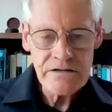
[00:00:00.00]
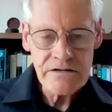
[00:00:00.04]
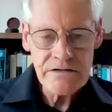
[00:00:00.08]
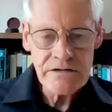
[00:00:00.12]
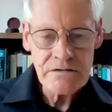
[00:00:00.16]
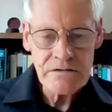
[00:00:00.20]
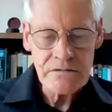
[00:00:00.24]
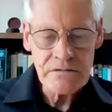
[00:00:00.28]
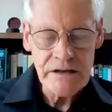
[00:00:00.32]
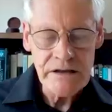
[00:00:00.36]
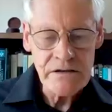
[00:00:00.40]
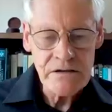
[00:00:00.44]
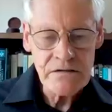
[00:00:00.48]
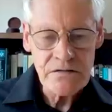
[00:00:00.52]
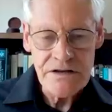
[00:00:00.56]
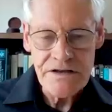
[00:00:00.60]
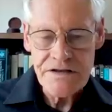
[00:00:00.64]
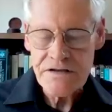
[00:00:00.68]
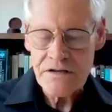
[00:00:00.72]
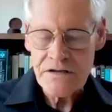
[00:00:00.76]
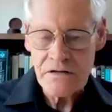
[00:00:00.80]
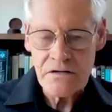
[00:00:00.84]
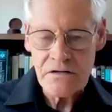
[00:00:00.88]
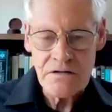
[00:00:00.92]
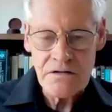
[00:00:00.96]
you do
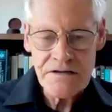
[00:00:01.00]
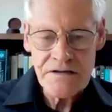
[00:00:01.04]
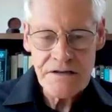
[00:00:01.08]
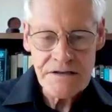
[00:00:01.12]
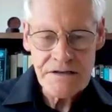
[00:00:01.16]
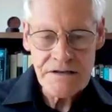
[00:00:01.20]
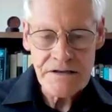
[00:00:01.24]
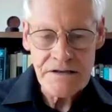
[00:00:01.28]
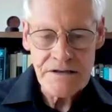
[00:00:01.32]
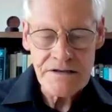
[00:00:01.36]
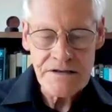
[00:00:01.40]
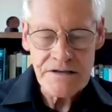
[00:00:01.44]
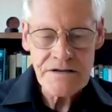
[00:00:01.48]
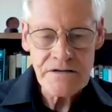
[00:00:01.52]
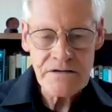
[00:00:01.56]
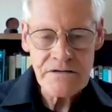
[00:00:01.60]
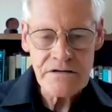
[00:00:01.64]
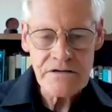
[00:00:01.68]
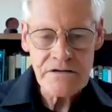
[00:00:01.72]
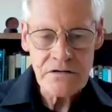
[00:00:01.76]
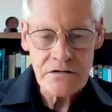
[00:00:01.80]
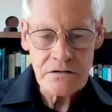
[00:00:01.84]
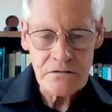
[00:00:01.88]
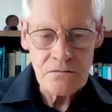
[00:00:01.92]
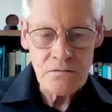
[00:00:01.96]
increase your consciousness
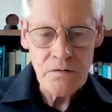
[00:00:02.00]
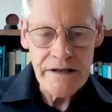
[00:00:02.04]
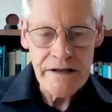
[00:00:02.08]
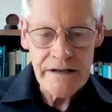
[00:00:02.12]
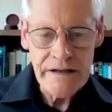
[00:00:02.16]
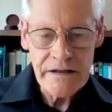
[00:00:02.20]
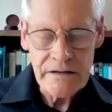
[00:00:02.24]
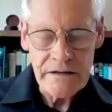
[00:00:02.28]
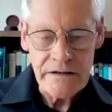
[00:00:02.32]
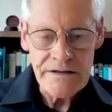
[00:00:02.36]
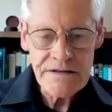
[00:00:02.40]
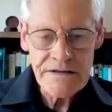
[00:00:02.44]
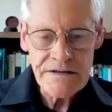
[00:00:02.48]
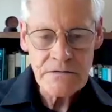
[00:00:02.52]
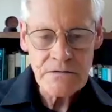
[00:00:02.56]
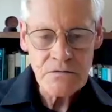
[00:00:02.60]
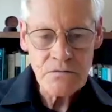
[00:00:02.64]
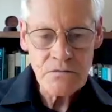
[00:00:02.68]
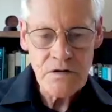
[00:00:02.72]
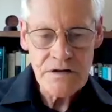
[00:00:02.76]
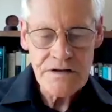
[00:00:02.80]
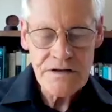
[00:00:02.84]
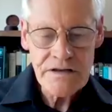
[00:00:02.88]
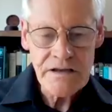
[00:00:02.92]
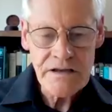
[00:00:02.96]
and your awareness of
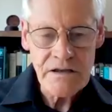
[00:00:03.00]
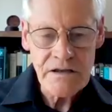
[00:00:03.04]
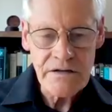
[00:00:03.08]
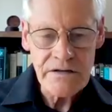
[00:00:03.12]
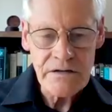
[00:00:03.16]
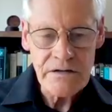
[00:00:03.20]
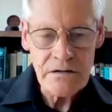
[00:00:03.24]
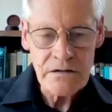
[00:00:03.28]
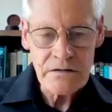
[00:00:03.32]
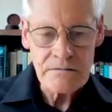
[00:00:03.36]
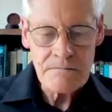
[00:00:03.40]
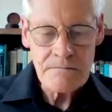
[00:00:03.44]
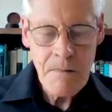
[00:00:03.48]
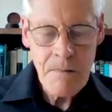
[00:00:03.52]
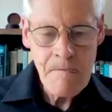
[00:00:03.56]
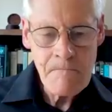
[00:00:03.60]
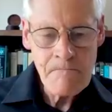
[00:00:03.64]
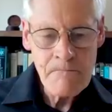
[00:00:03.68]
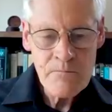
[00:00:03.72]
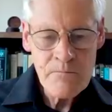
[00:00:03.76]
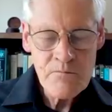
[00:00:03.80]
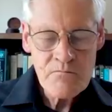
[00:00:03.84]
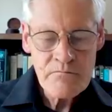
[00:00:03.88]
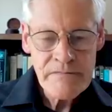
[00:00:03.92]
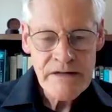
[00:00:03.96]
what's going on
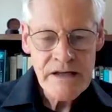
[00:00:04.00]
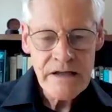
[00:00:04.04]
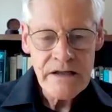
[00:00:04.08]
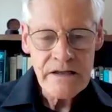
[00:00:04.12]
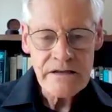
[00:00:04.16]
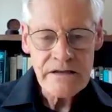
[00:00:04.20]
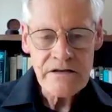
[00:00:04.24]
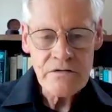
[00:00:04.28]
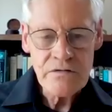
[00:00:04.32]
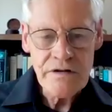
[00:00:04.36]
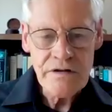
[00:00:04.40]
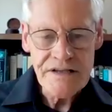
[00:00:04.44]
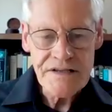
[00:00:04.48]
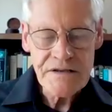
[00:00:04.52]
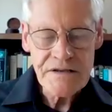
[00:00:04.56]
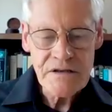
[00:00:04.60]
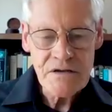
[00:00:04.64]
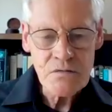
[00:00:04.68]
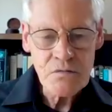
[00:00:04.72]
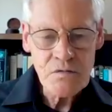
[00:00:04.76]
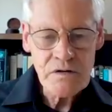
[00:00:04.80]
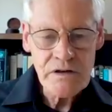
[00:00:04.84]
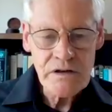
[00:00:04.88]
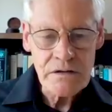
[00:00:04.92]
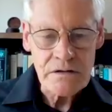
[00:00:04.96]
in the rest of
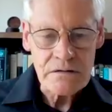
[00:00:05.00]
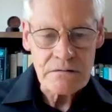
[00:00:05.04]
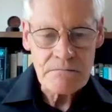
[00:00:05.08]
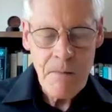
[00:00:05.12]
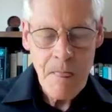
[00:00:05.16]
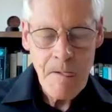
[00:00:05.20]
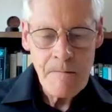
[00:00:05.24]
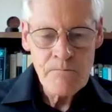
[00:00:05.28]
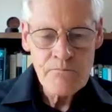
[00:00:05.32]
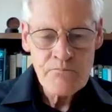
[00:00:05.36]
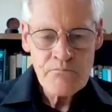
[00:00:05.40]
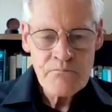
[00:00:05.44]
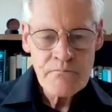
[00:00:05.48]
the world.